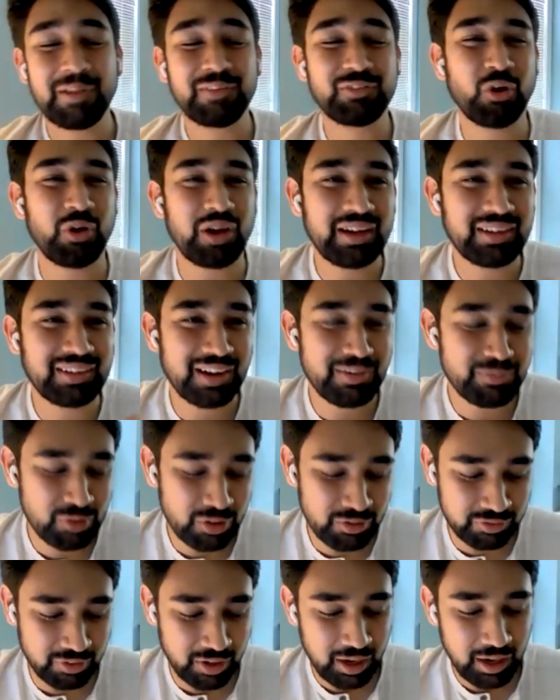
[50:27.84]
So in terms
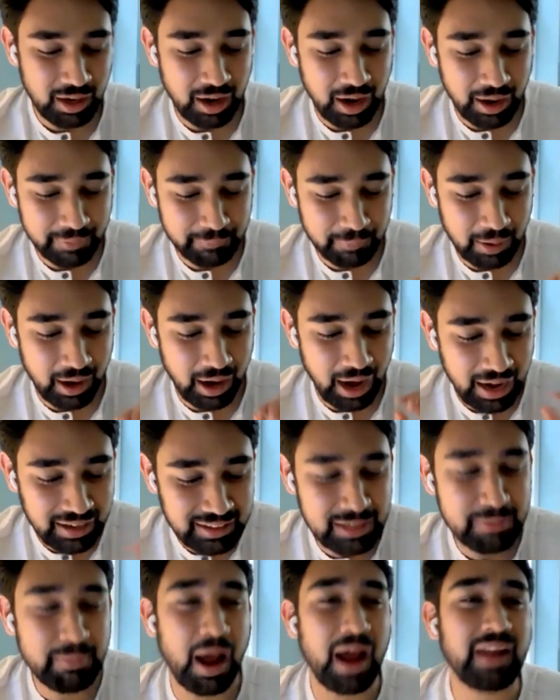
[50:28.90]
of I
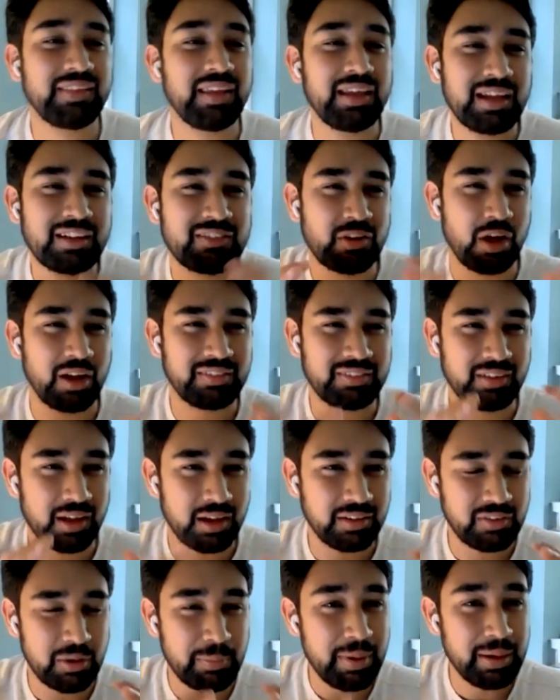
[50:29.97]
think
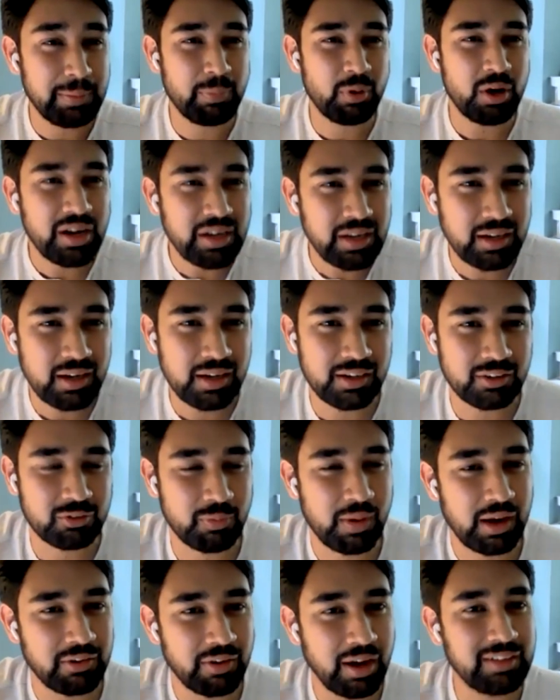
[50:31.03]
it's a bit political as
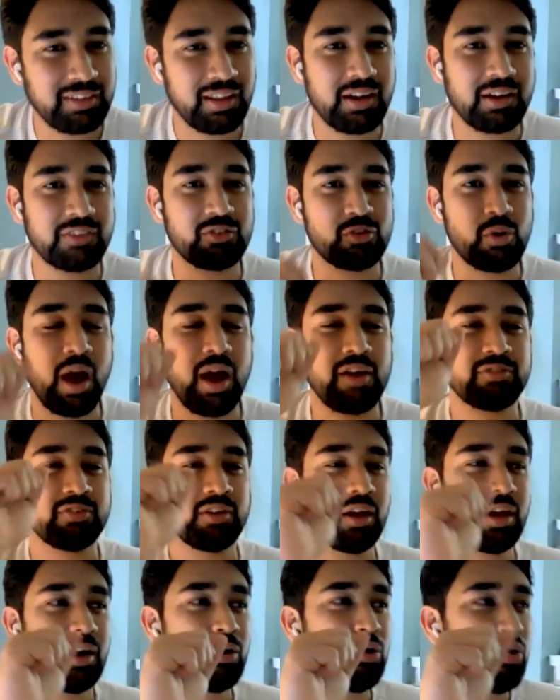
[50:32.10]
well, right? That you have
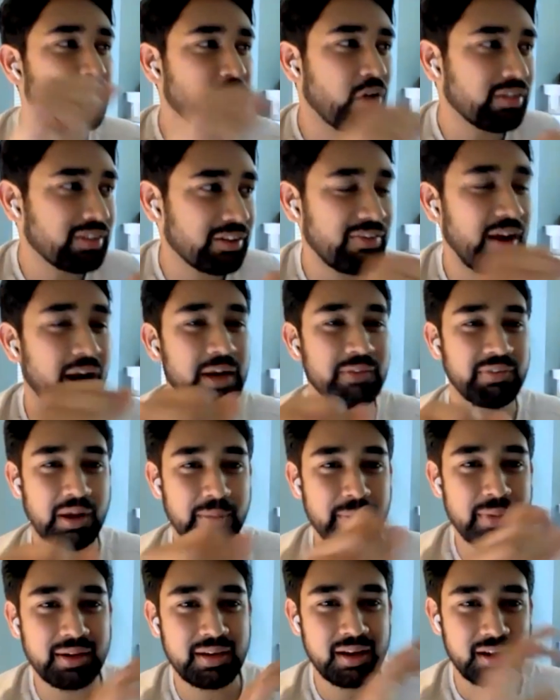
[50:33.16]
who's on the FATF
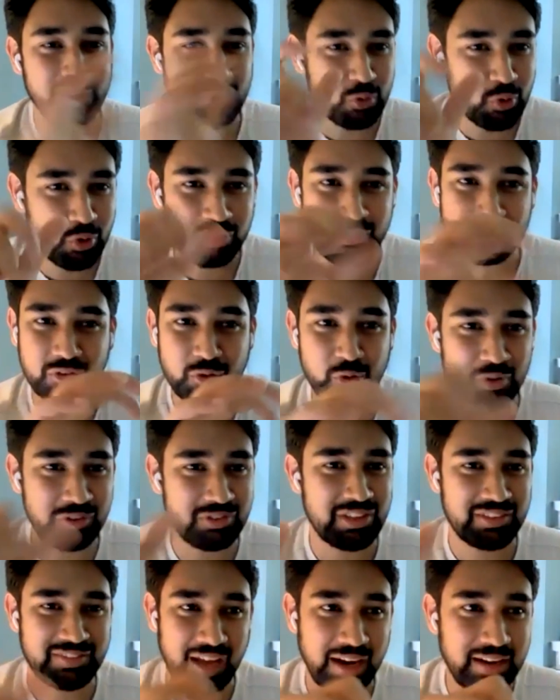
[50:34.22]
committee and who is
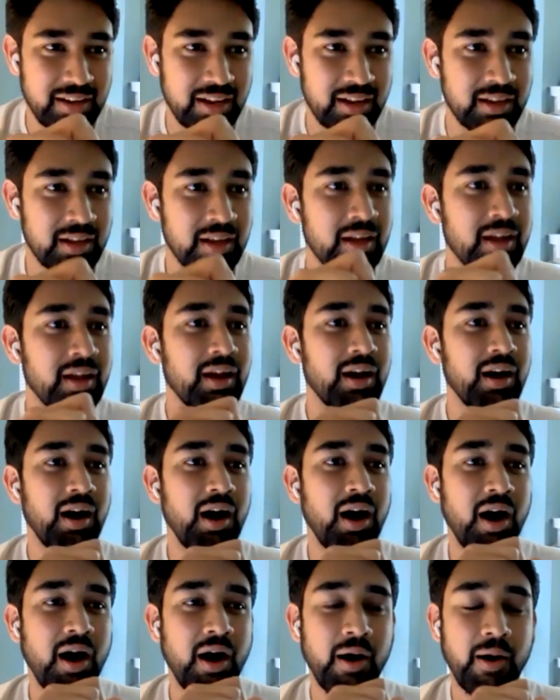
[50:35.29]
deciding,
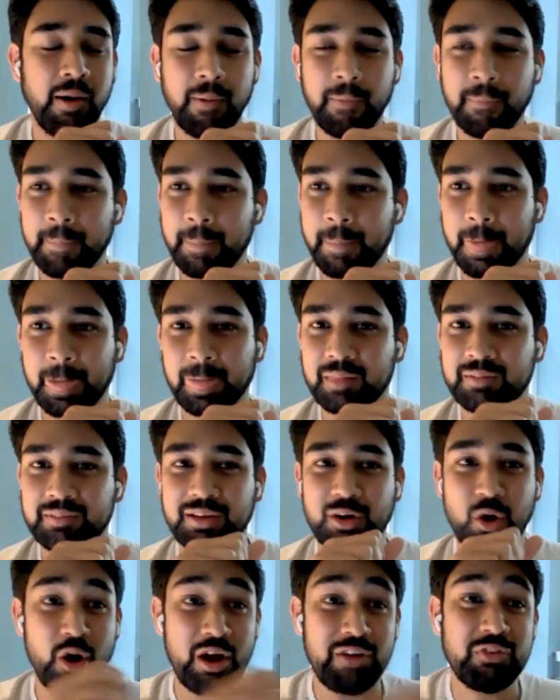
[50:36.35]

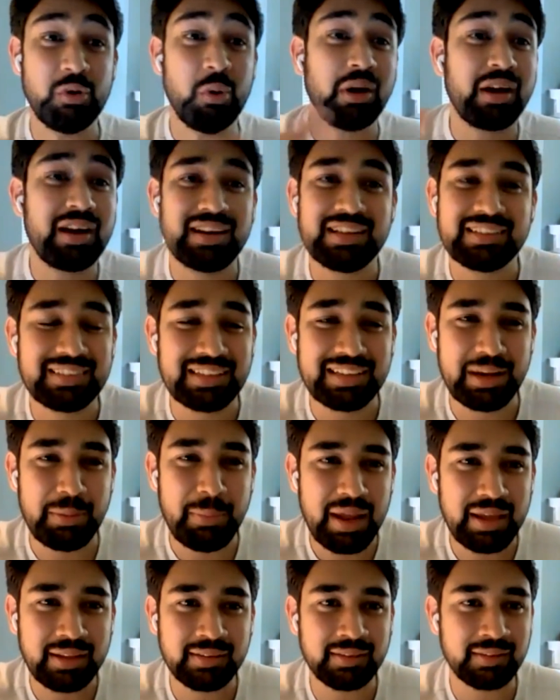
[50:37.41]
if you were going to
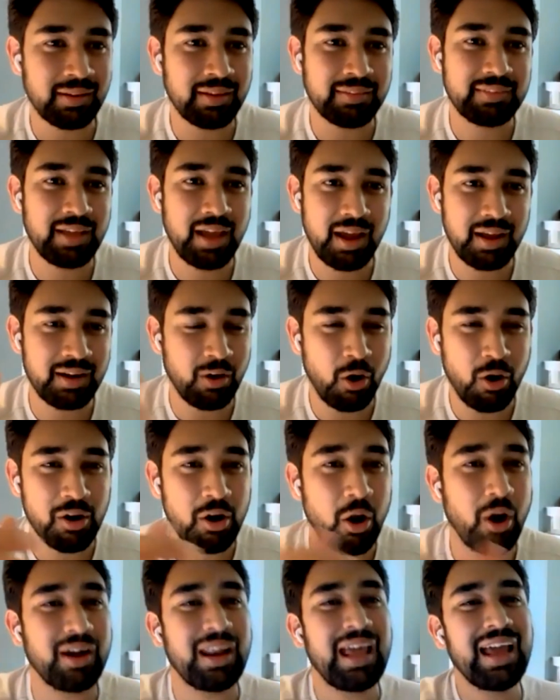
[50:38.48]
remain there or
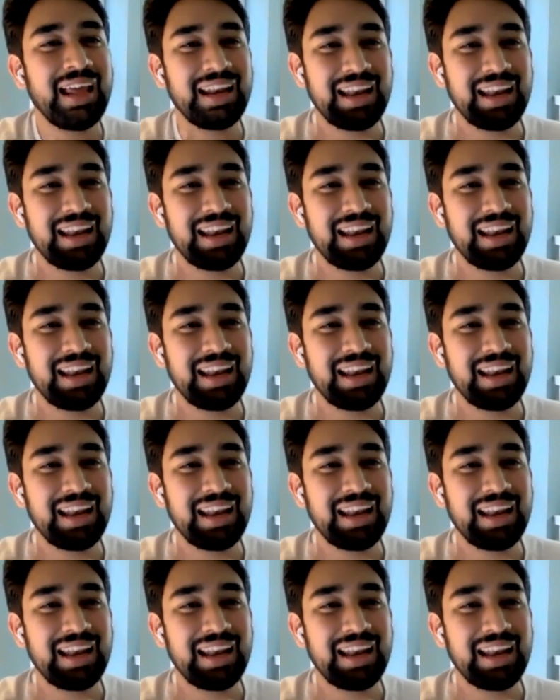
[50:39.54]
not.